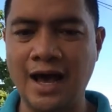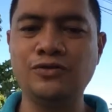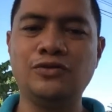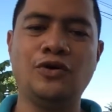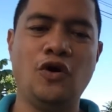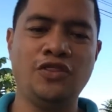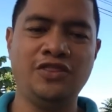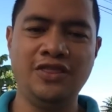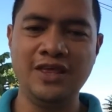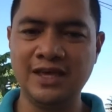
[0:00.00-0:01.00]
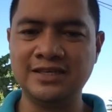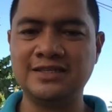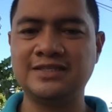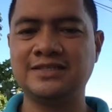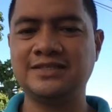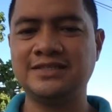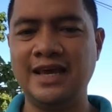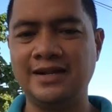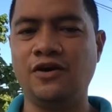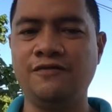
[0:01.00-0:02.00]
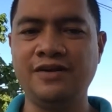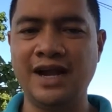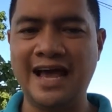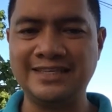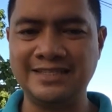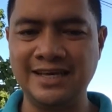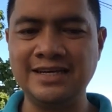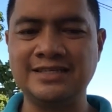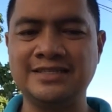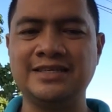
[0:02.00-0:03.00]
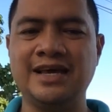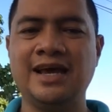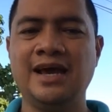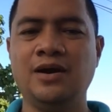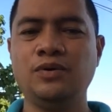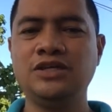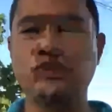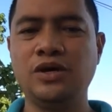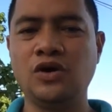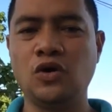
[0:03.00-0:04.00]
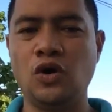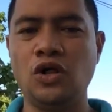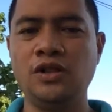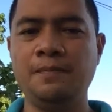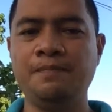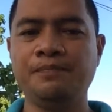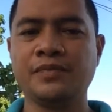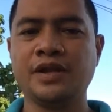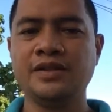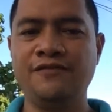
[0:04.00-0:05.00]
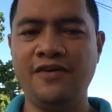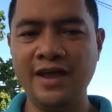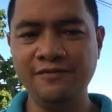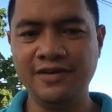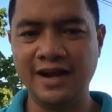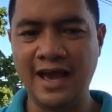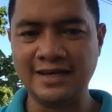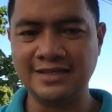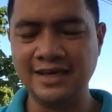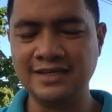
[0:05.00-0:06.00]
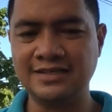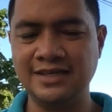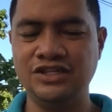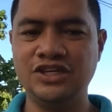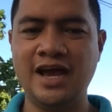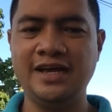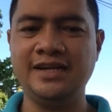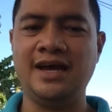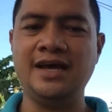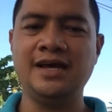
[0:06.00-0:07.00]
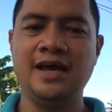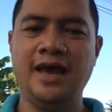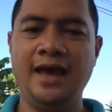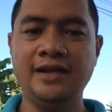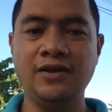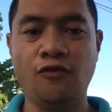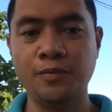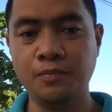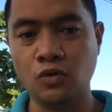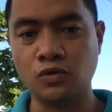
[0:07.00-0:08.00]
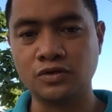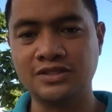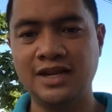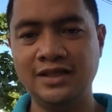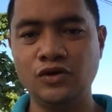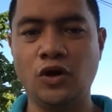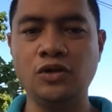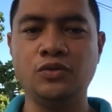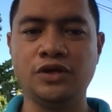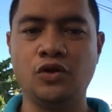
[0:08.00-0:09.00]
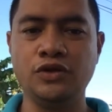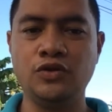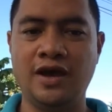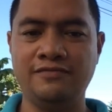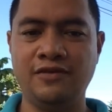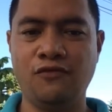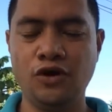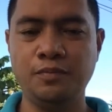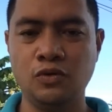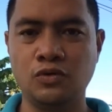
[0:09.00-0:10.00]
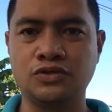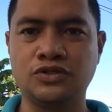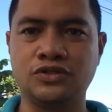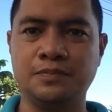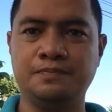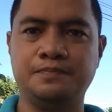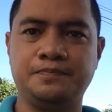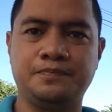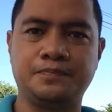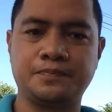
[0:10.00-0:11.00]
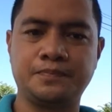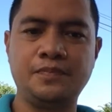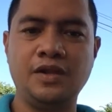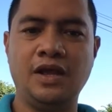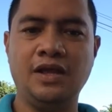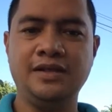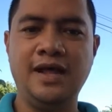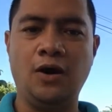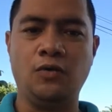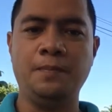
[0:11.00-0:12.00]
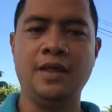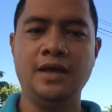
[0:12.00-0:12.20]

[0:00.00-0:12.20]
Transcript: out on this set of classics, which we call the five classics in China and the four books. Later on, we're going to have the four books. Now,